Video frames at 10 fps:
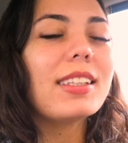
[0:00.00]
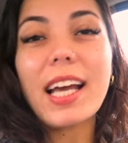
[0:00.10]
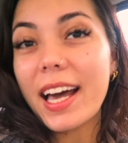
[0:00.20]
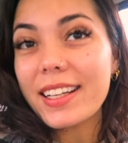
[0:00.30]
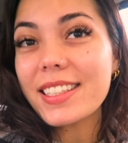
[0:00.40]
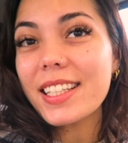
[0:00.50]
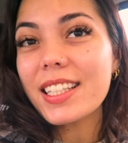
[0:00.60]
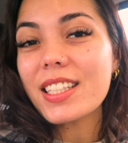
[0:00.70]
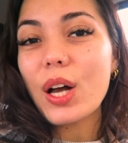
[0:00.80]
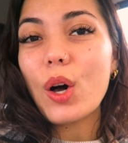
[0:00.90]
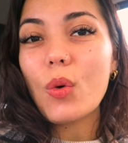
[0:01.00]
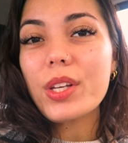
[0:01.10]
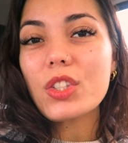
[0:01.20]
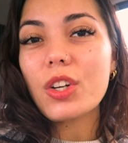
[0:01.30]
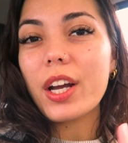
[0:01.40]
tactic is
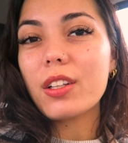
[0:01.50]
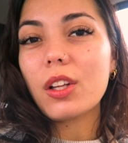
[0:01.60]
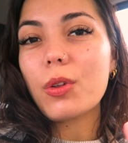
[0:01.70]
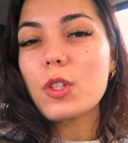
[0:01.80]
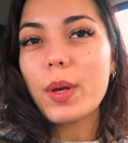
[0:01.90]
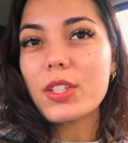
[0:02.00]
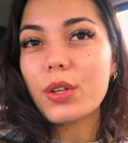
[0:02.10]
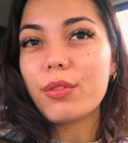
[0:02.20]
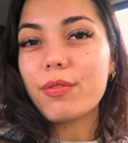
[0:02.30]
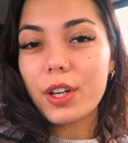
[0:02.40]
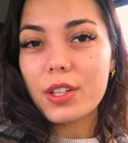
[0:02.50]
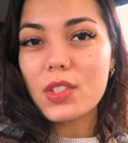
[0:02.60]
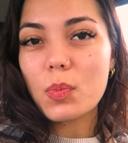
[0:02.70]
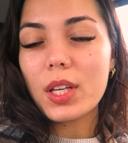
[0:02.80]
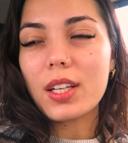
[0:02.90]
always try Clothes Mentor
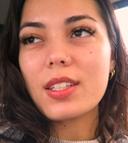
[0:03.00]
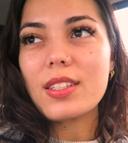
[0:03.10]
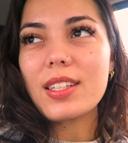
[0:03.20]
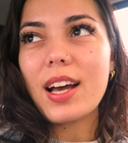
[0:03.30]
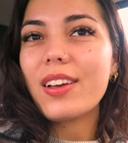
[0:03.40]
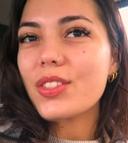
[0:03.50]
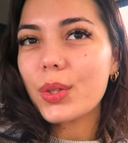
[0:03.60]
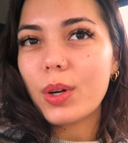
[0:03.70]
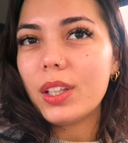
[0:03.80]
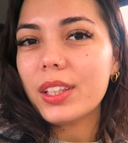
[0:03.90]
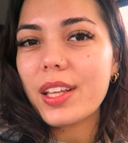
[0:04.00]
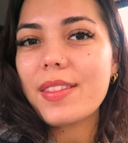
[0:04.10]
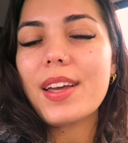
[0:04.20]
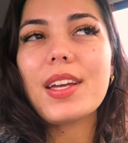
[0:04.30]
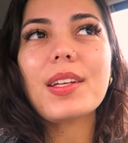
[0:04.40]
first because nicer quality
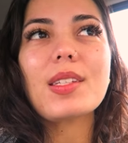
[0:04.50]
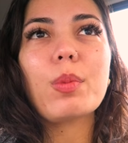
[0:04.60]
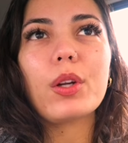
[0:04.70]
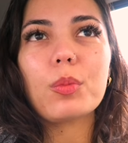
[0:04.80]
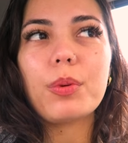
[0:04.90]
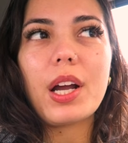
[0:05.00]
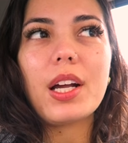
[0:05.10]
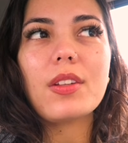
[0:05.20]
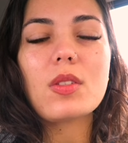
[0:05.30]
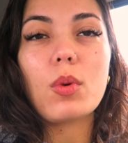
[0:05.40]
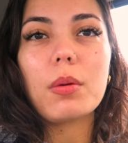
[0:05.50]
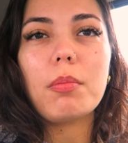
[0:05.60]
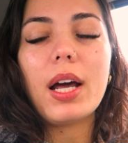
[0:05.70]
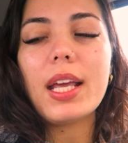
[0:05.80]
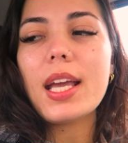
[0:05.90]
things, better brands, more
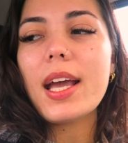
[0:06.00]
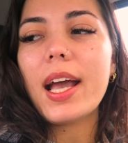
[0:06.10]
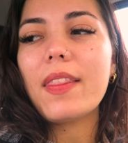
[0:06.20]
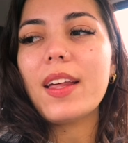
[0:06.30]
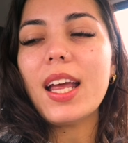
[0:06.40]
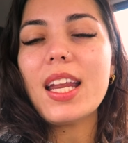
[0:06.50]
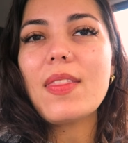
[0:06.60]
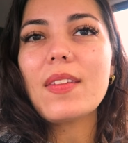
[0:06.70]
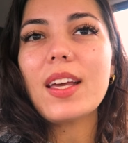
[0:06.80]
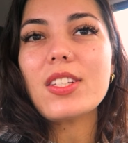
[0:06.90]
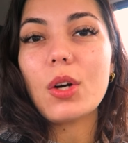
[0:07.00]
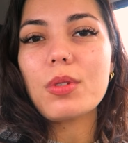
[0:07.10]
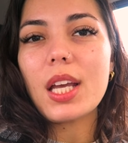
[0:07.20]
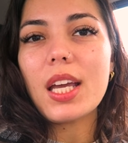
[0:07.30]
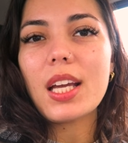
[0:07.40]
money, and then anything they don't
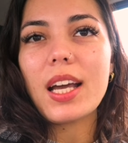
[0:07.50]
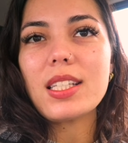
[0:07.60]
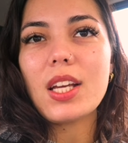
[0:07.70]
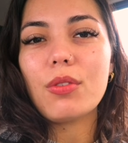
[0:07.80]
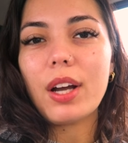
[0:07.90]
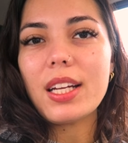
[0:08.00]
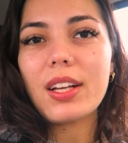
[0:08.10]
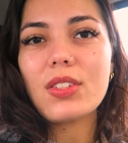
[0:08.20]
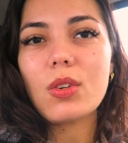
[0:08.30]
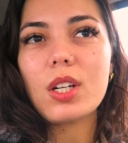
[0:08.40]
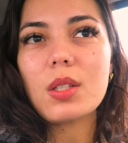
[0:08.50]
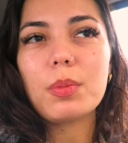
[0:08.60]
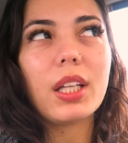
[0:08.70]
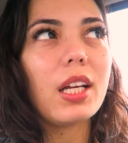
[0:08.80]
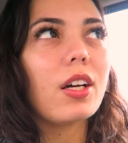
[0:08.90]
take, I take right next door to
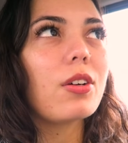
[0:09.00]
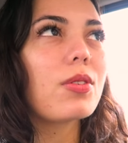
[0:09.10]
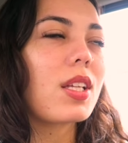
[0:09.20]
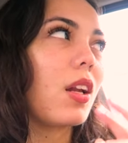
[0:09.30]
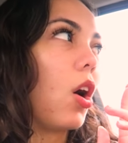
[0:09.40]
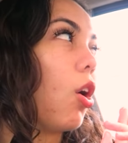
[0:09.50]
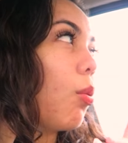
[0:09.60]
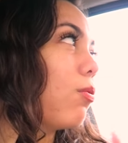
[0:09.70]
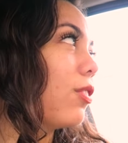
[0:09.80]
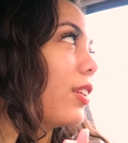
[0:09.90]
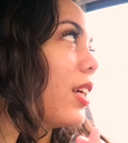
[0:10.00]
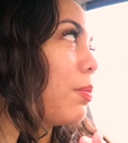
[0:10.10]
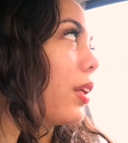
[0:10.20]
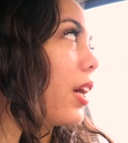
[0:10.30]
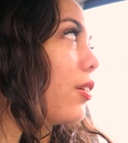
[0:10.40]
Plato's, and hopefully
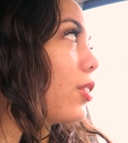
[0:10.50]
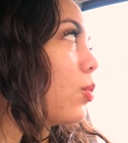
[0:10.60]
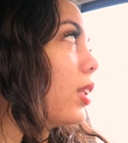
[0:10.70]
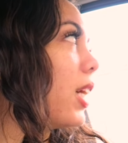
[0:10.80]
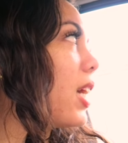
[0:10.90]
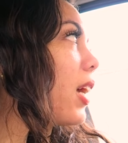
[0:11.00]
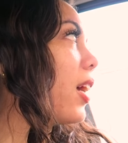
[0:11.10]
Plato's will take